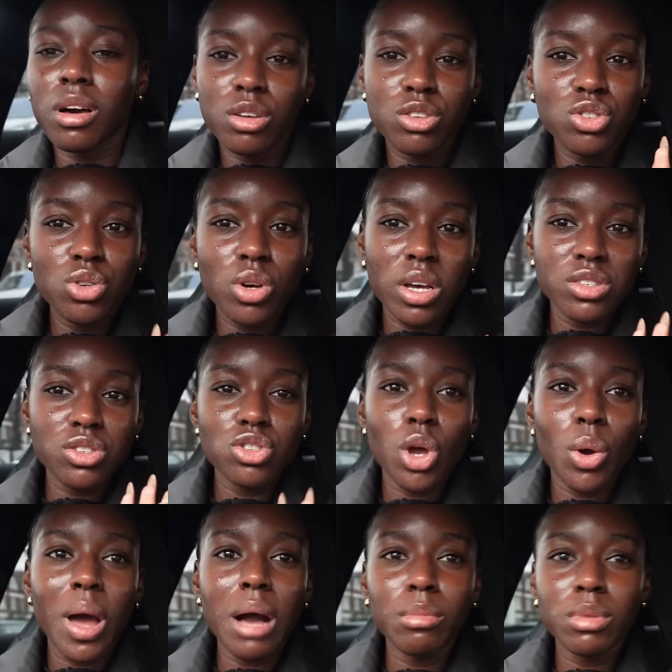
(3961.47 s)
because you guys
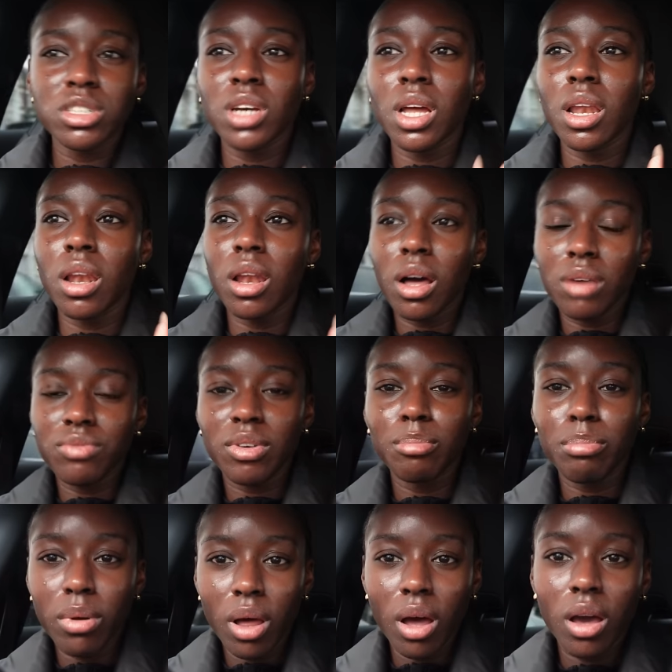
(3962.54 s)
know how much I love a
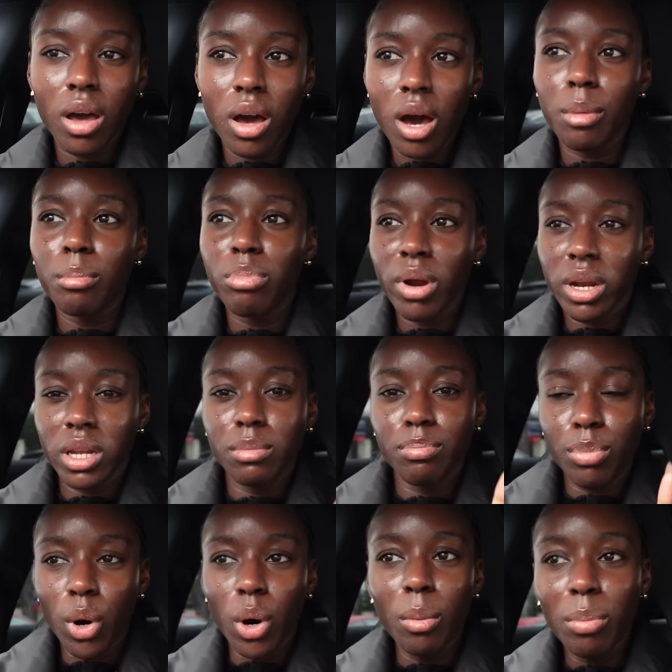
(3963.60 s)
blunt cut
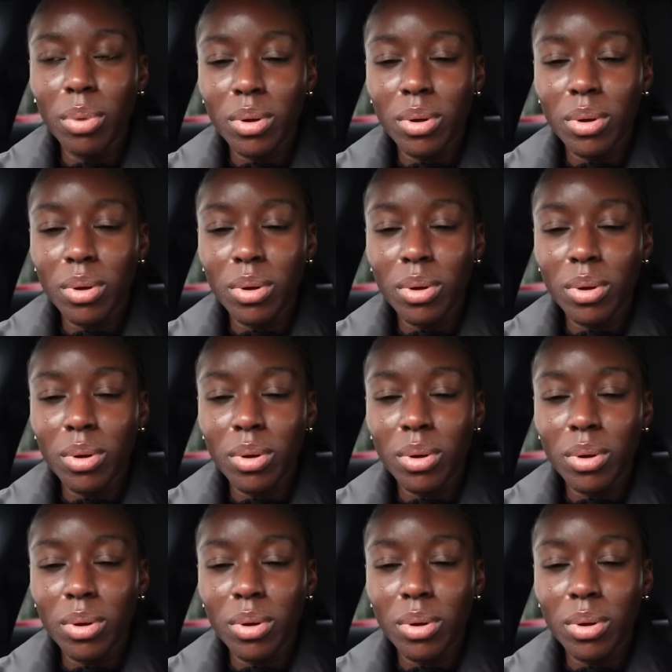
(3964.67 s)
braided bob.